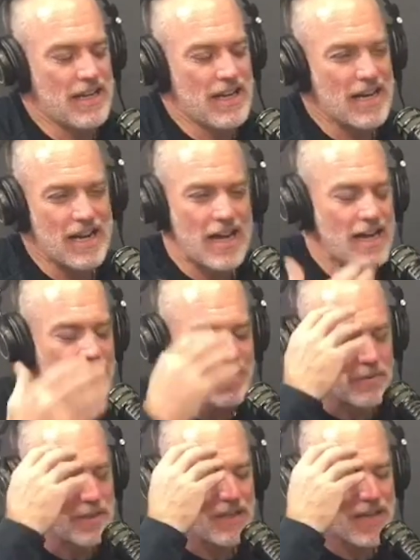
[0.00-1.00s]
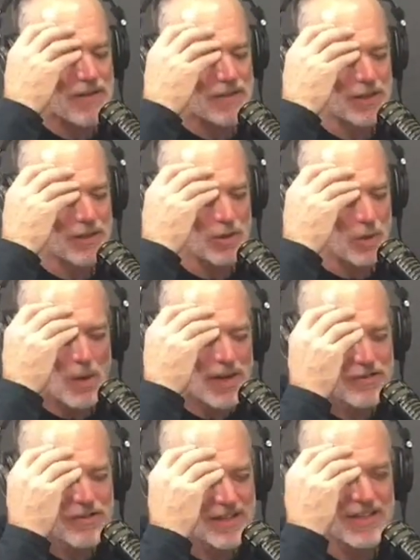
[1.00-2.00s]
And I don't really have a good
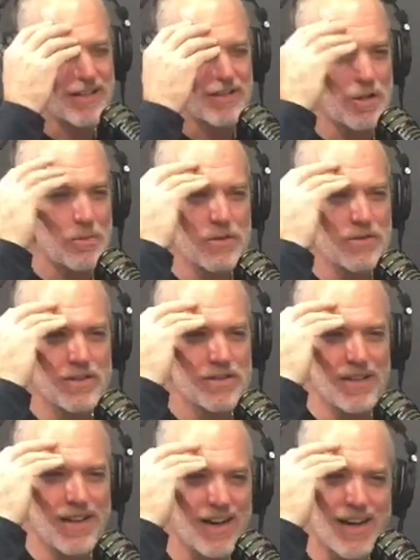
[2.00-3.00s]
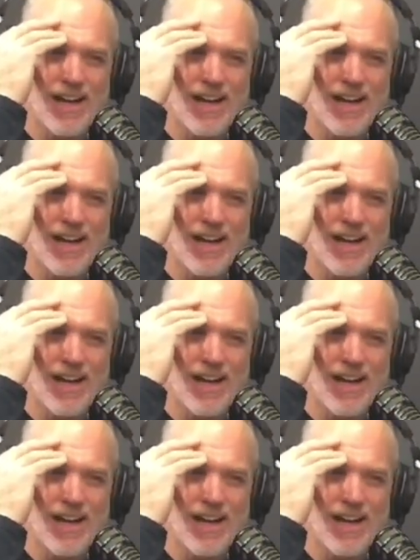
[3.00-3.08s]
question here. It's almost just like